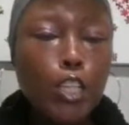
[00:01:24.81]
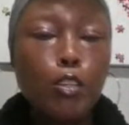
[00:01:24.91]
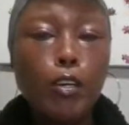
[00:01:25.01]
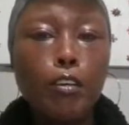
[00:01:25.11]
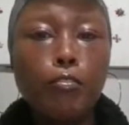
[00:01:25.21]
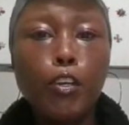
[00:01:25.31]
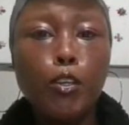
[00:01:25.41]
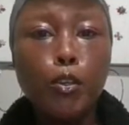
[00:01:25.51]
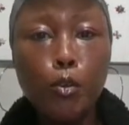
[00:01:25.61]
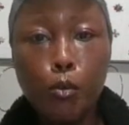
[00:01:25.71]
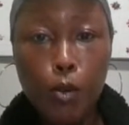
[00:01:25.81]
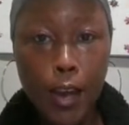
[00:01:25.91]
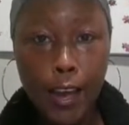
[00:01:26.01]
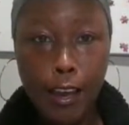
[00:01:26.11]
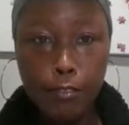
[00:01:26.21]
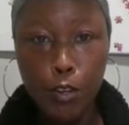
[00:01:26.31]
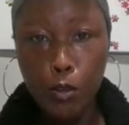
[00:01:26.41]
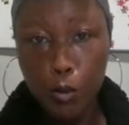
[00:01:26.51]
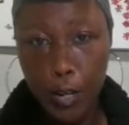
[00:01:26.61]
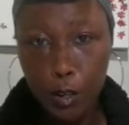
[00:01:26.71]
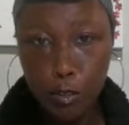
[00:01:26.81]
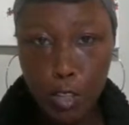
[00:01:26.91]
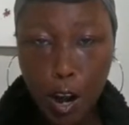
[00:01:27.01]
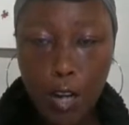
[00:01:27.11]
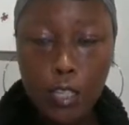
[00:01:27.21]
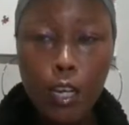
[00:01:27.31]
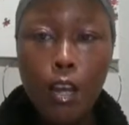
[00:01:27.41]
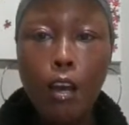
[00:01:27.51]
So, if you have your natal chart,